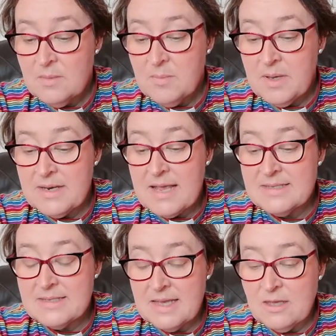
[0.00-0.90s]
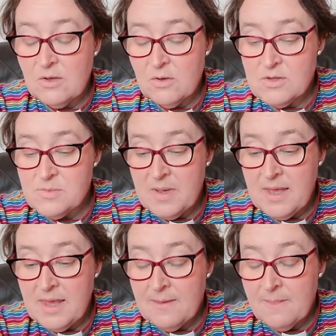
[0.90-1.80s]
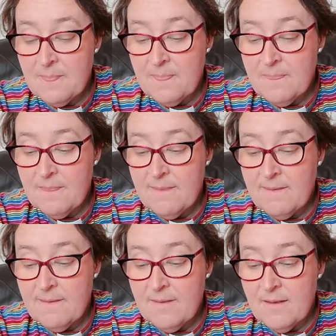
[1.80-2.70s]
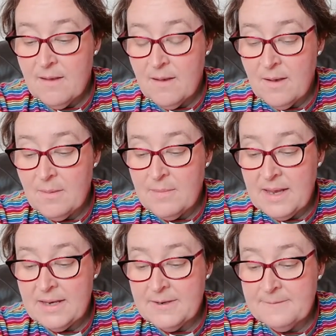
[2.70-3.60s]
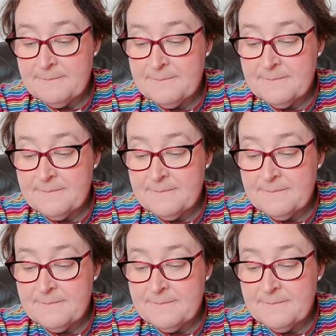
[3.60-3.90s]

but as they could be. Amen.